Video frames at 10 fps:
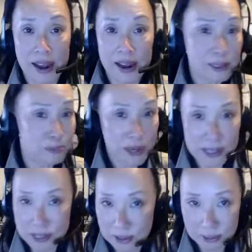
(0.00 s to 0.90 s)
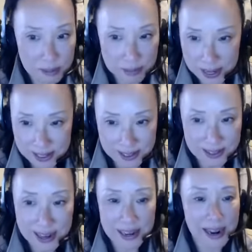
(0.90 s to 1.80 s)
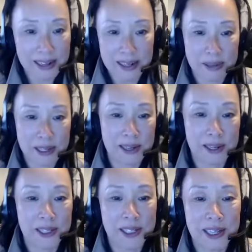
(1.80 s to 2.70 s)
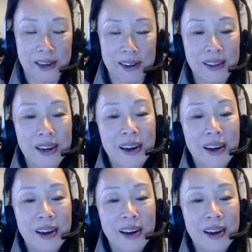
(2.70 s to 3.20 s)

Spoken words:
as president, webmaster, and academic section chair.